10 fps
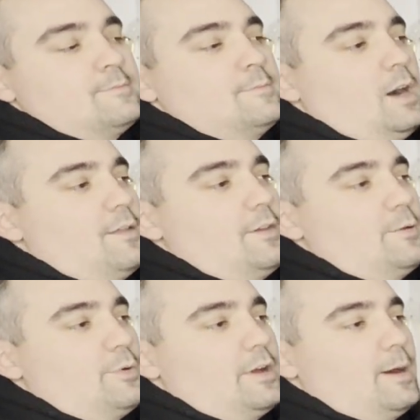on there,
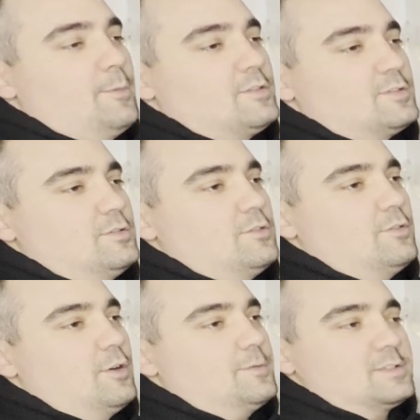but I'm also a little
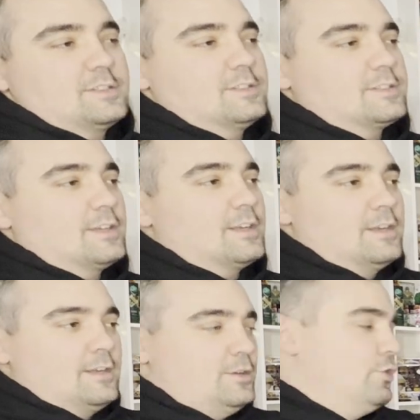nervous because like
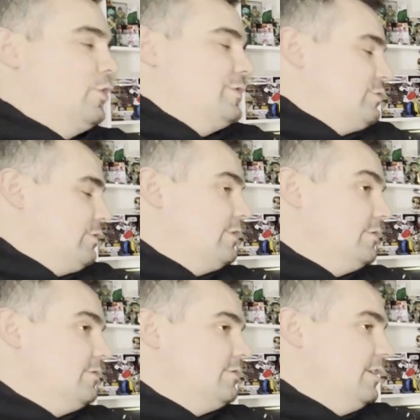you don't know if it's real.
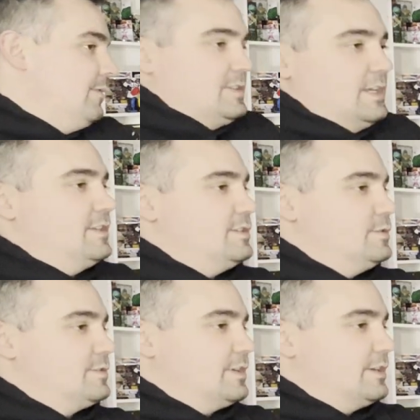And if they send it to
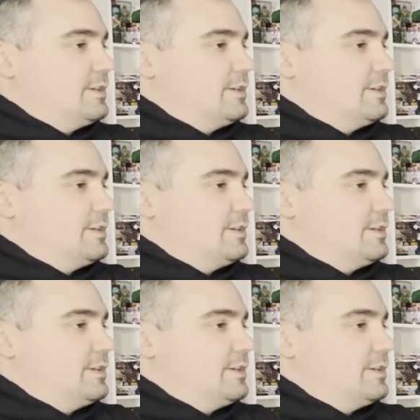you, it's like